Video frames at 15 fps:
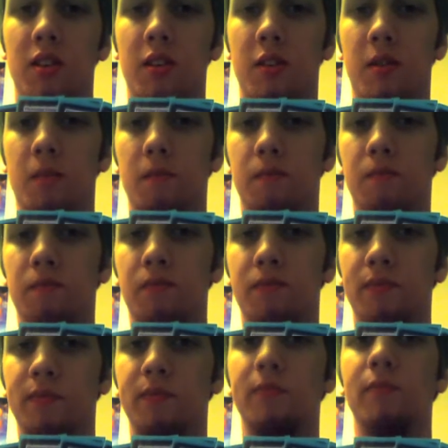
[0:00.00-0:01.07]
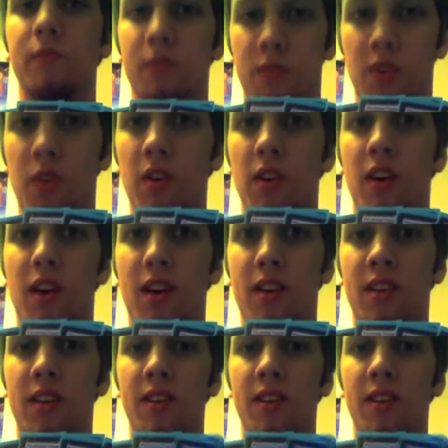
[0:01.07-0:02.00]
So yeah,